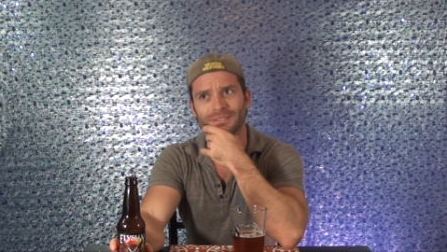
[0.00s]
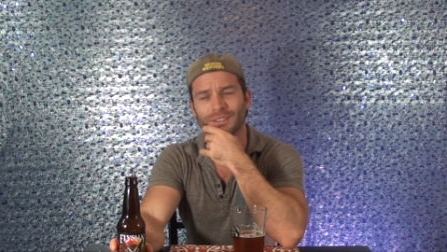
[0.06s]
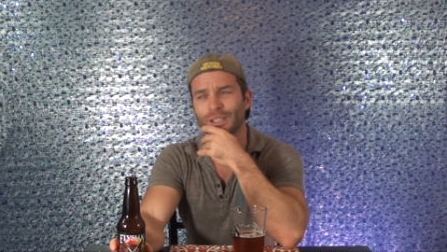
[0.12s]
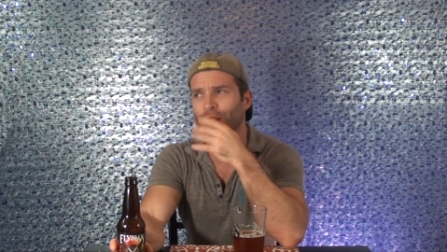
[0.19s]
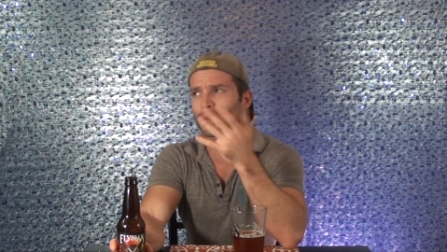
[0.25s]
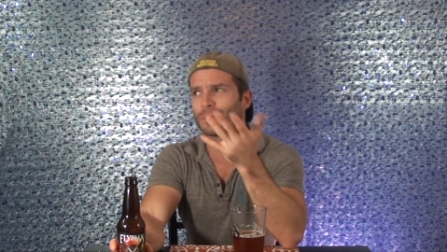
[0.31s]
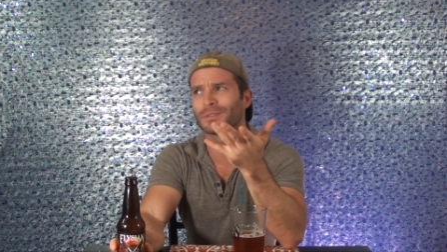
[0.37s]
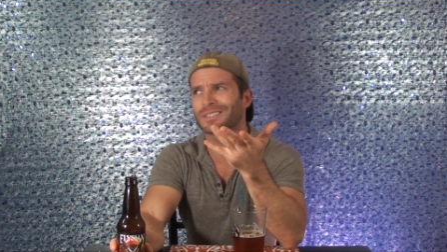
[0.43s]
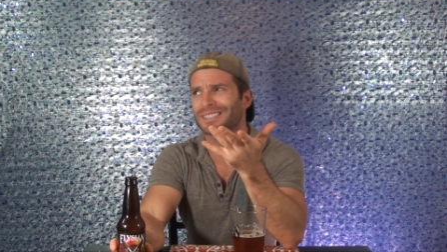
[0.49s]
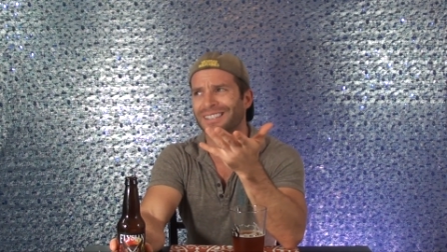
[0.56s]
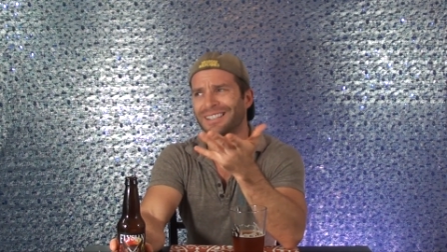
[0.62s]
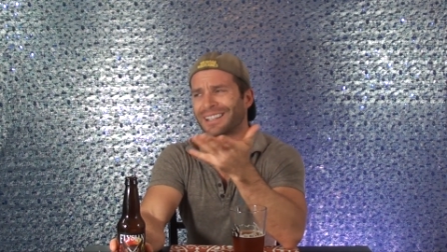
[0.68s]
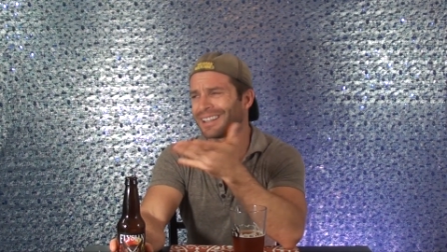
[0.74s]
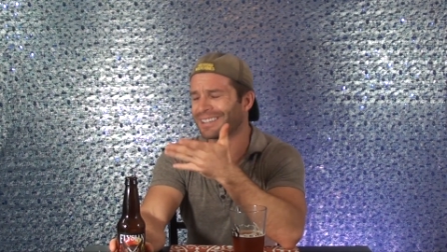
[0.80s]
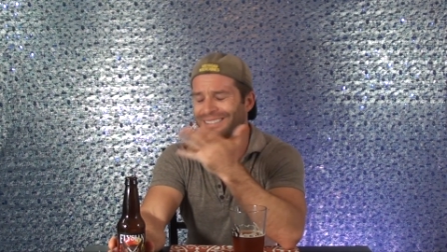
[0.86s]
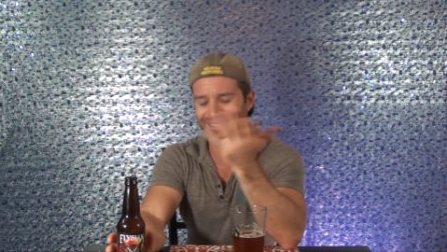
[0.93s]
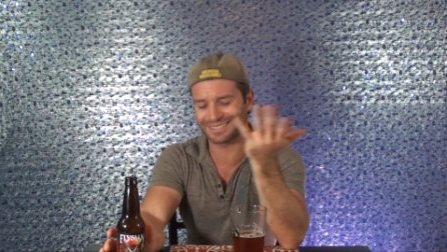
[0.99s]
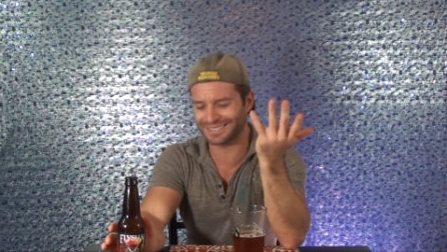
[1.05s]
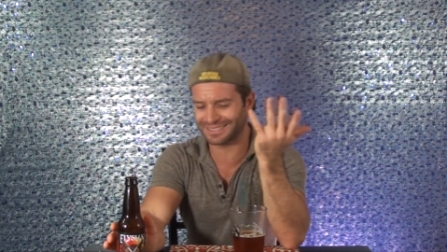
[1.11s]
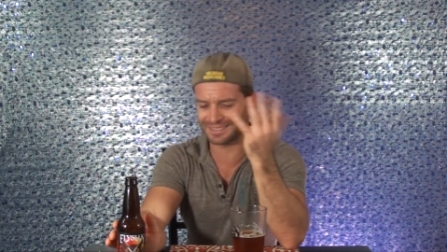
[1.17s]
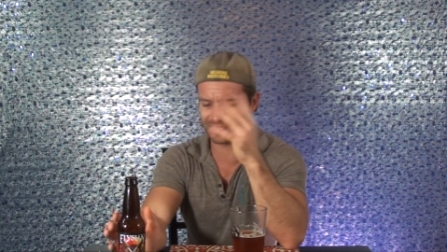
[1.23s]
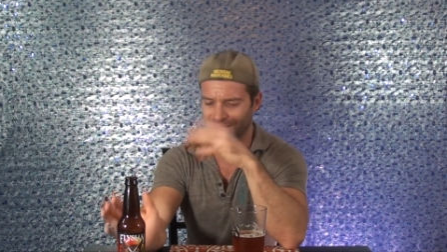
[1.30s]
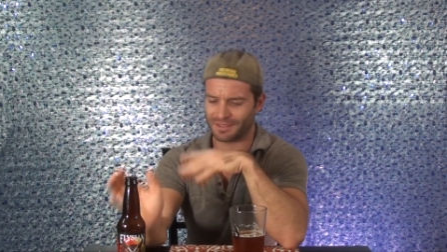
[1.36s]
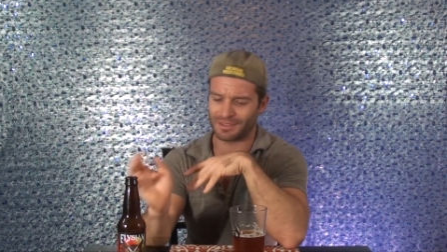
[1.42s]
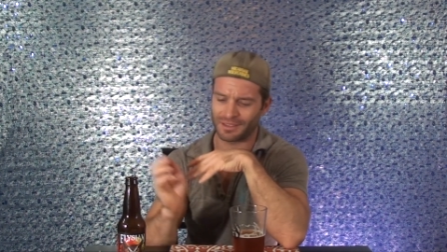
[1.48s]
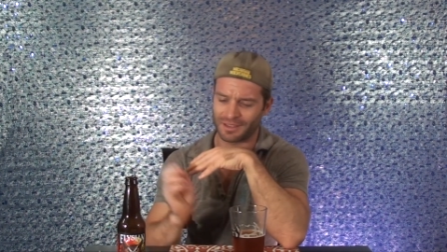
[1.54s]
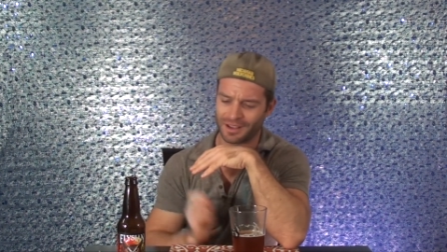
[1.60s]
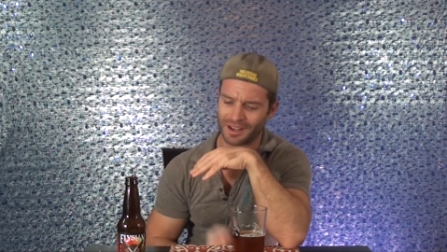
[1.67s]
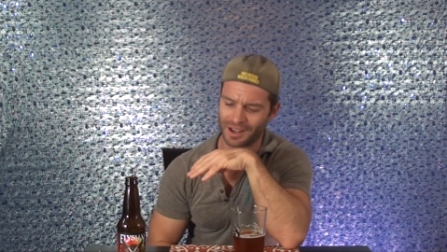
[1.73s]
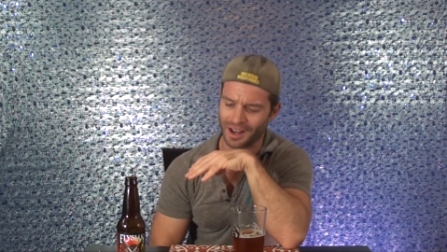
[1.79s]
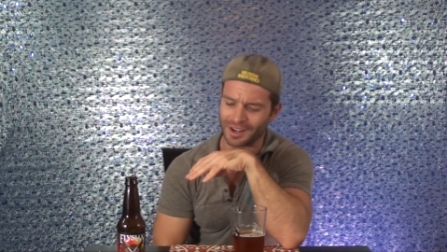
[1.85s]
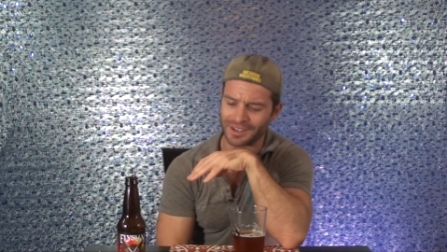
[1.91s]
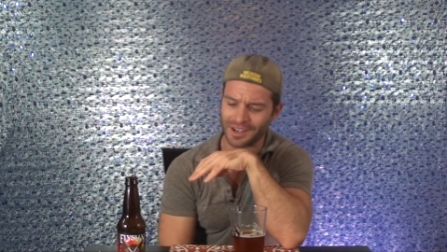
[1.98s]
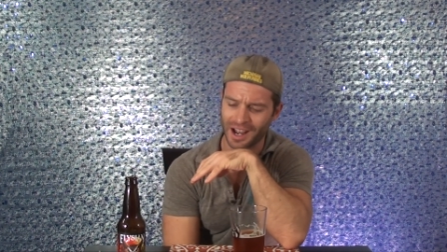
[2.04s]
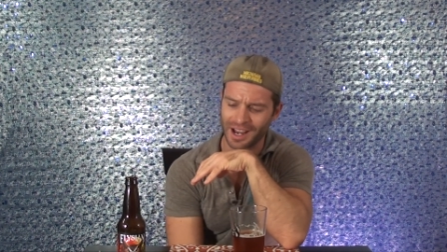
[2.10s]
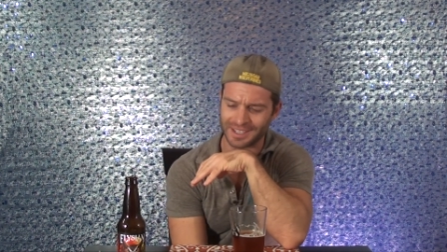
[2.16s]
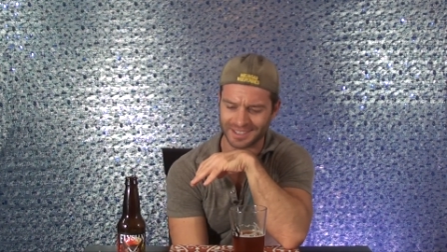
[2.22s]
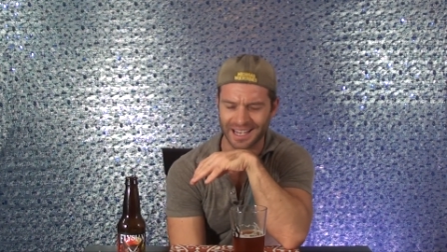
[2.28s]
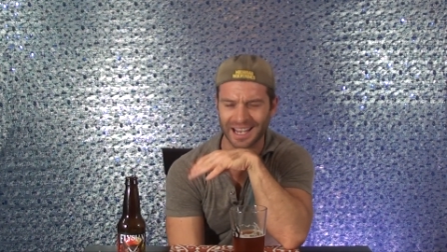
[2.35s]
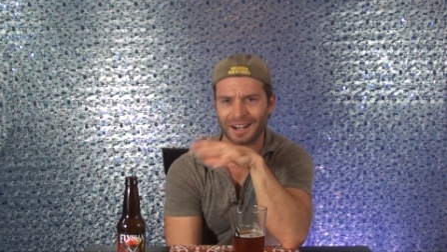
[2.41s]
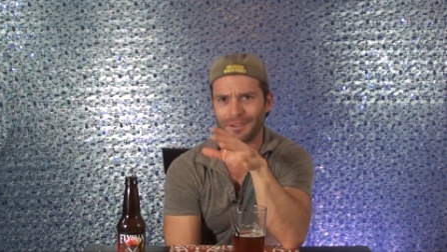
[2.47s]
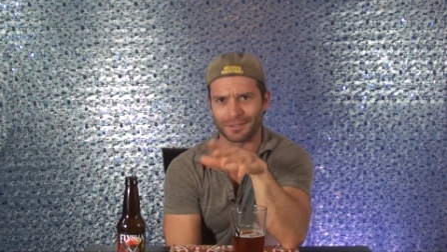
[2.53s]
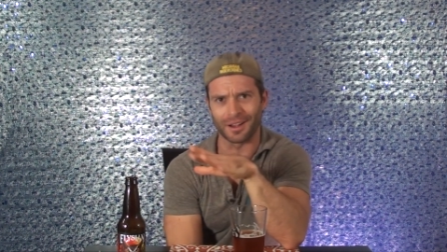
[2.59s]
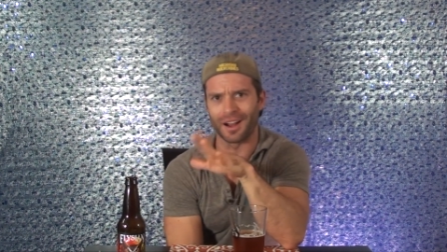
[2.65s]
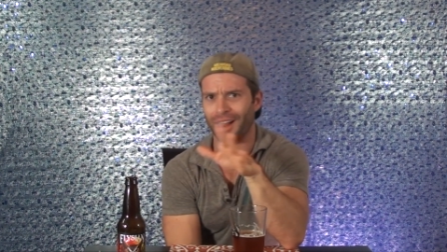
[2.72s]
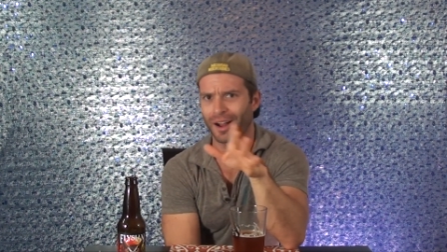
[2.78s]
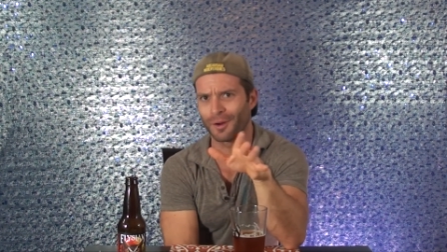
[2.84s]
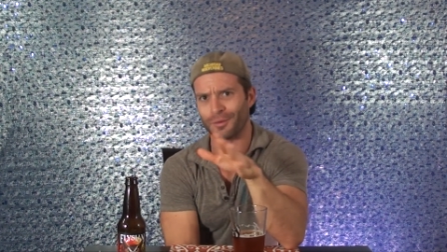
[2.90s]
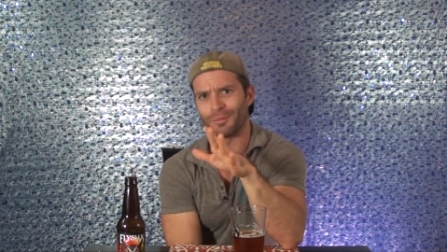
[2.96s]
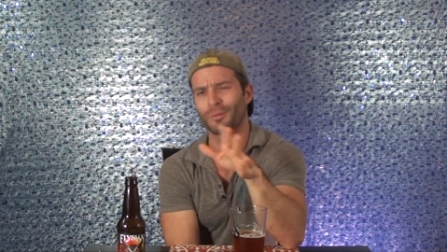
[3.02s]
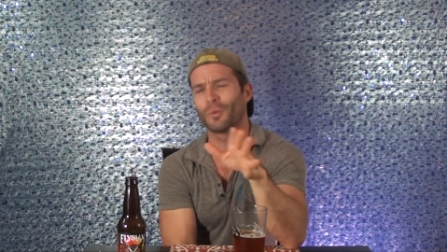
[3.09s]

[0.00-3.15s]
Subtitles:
Clove is a nice kind of a